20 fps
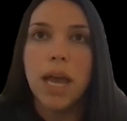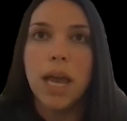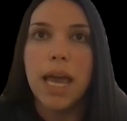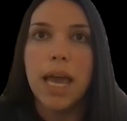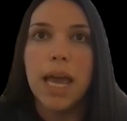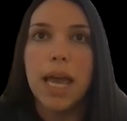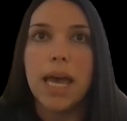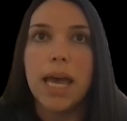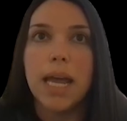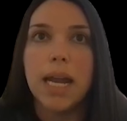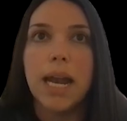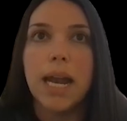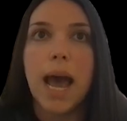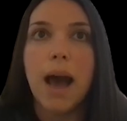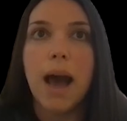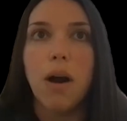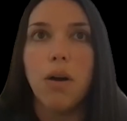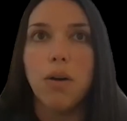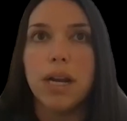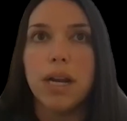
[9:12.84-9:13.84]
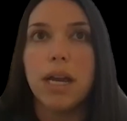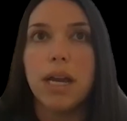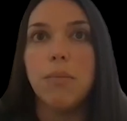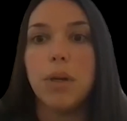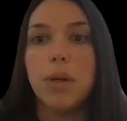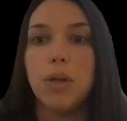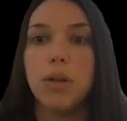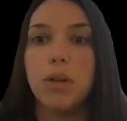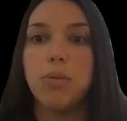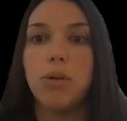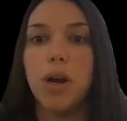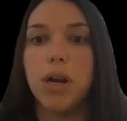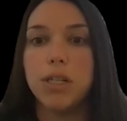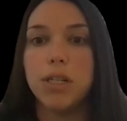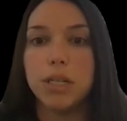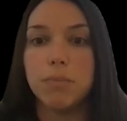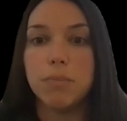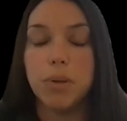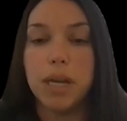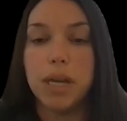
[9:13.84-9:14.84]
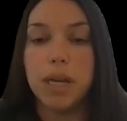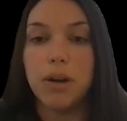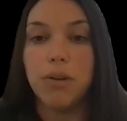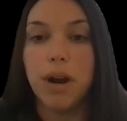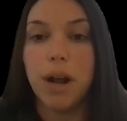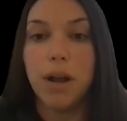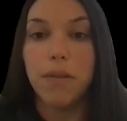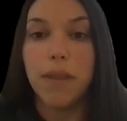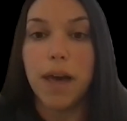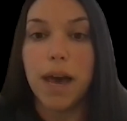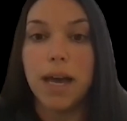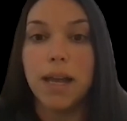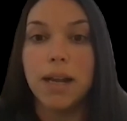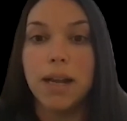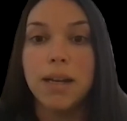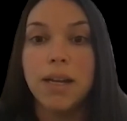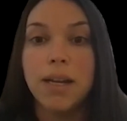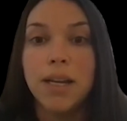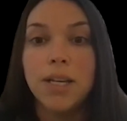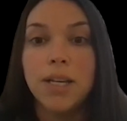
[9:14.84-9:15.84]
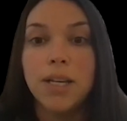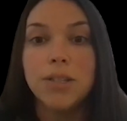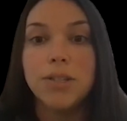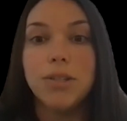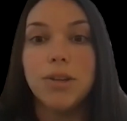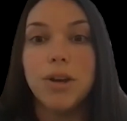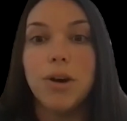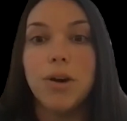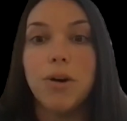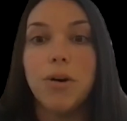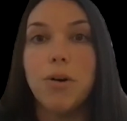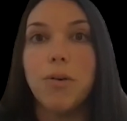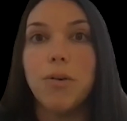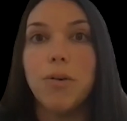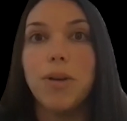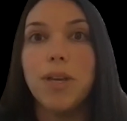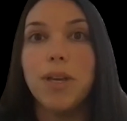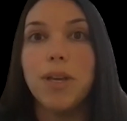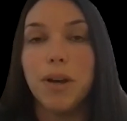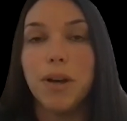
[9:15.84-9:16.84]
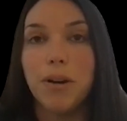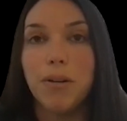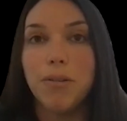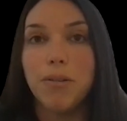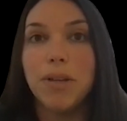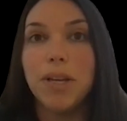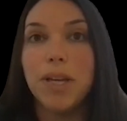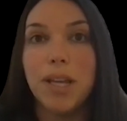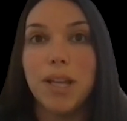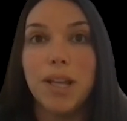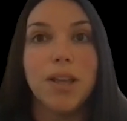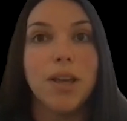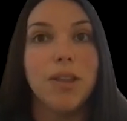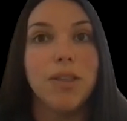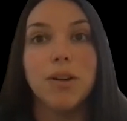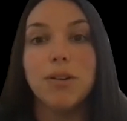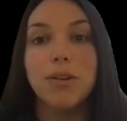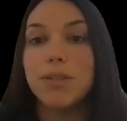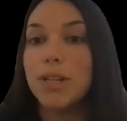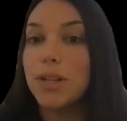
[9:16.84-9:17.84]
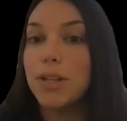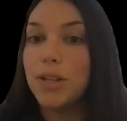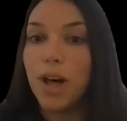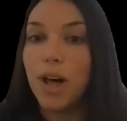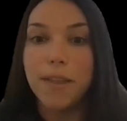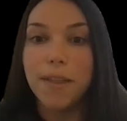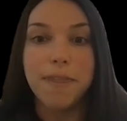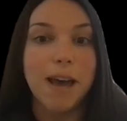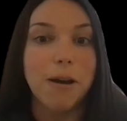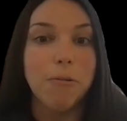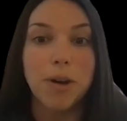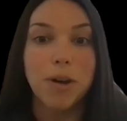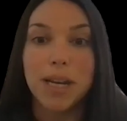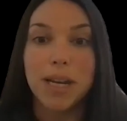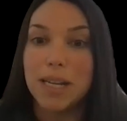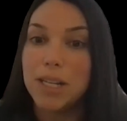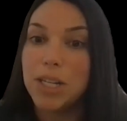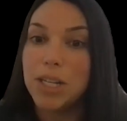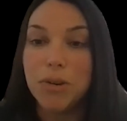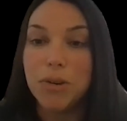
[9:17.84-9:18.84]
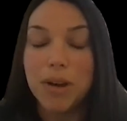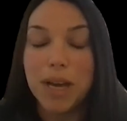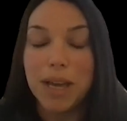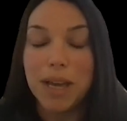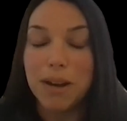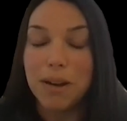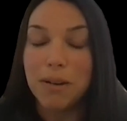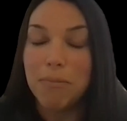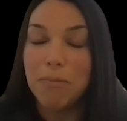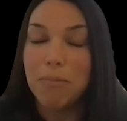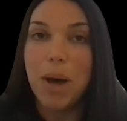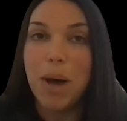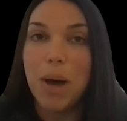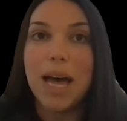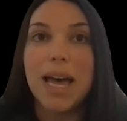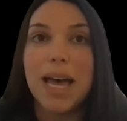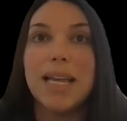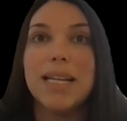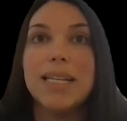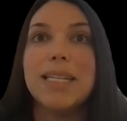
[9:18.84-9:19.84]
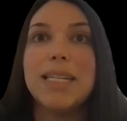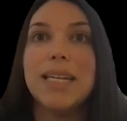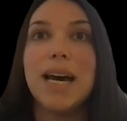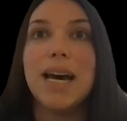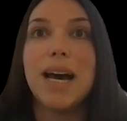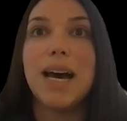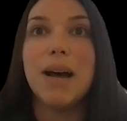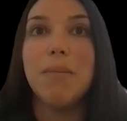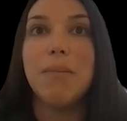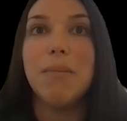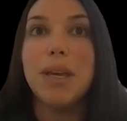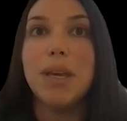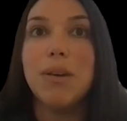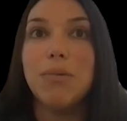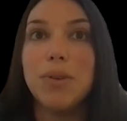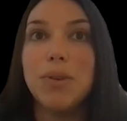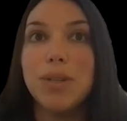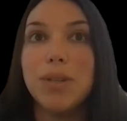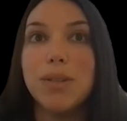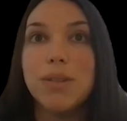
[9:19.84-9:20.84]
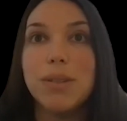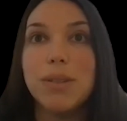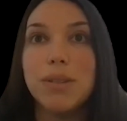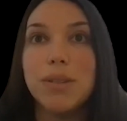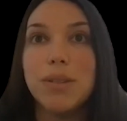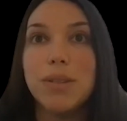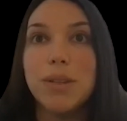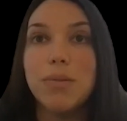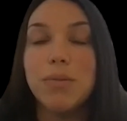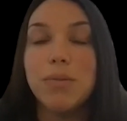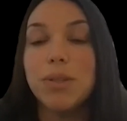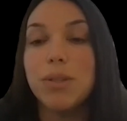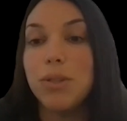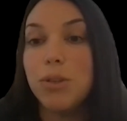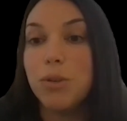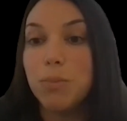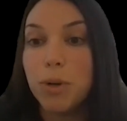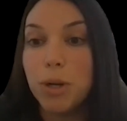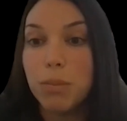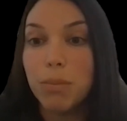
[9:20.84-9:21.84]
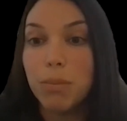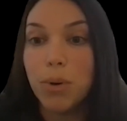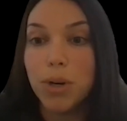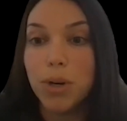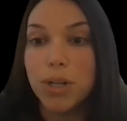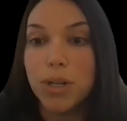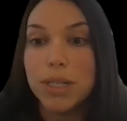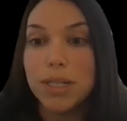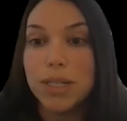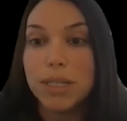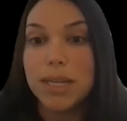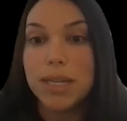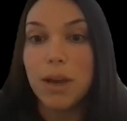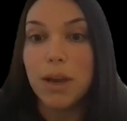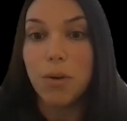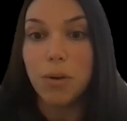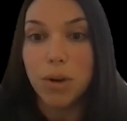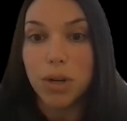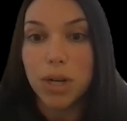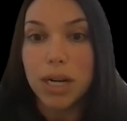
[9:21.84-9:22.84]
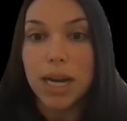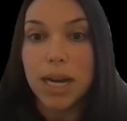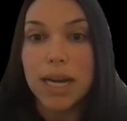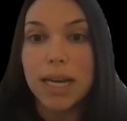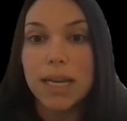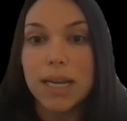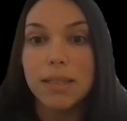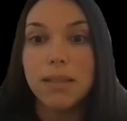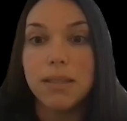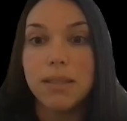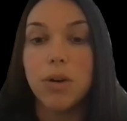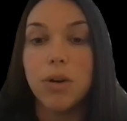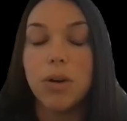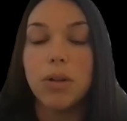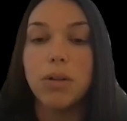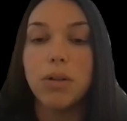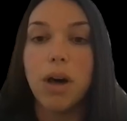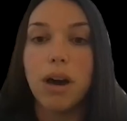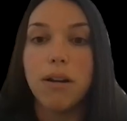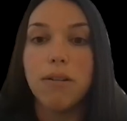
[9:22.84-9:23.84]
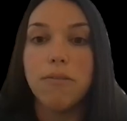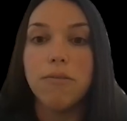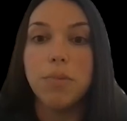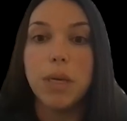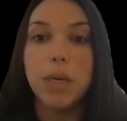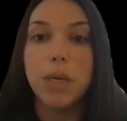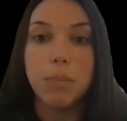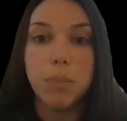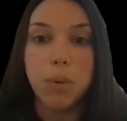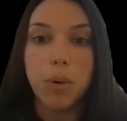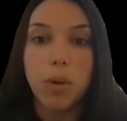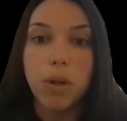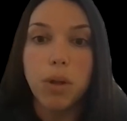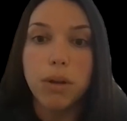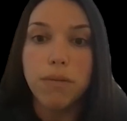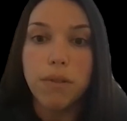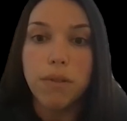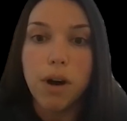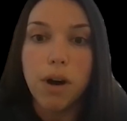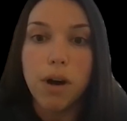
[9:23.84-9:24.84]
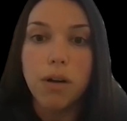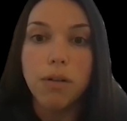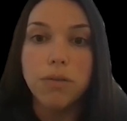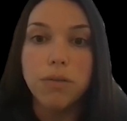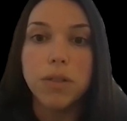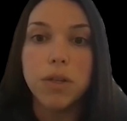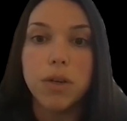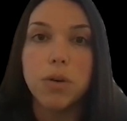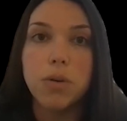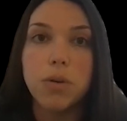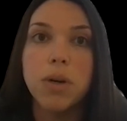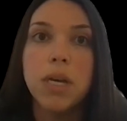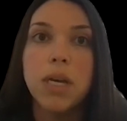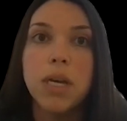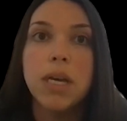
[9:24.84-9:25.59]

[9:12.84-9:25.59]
and how can I build a project plan around that? So, there's a lot that went into it, but it was super important to stay organized. There were a lot of people involved. So,